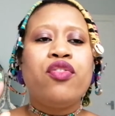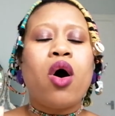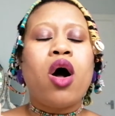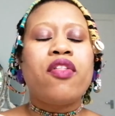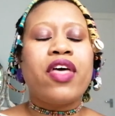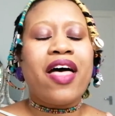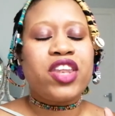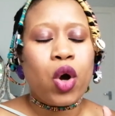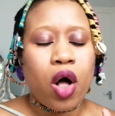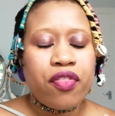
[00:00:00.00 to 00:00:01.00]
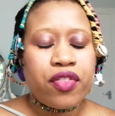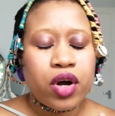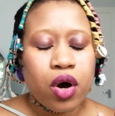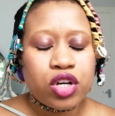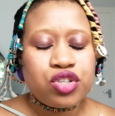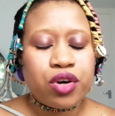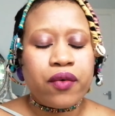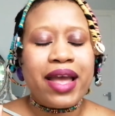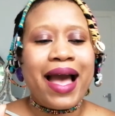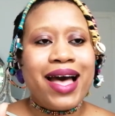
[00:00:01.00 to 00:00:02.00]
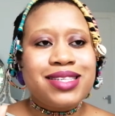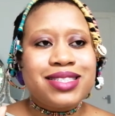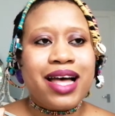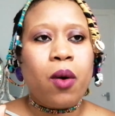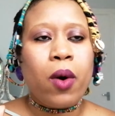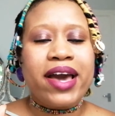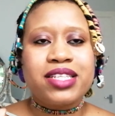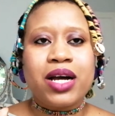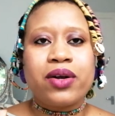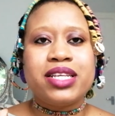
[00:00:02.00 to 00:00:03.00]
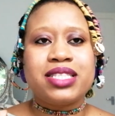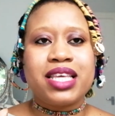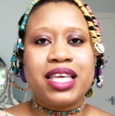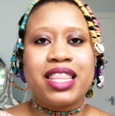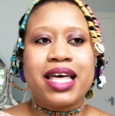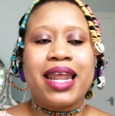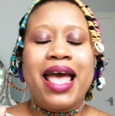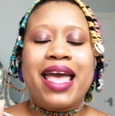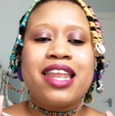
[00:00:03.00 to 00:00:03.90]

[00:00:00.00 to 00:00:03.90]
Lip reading: On the contrary, as that white child is thinking that,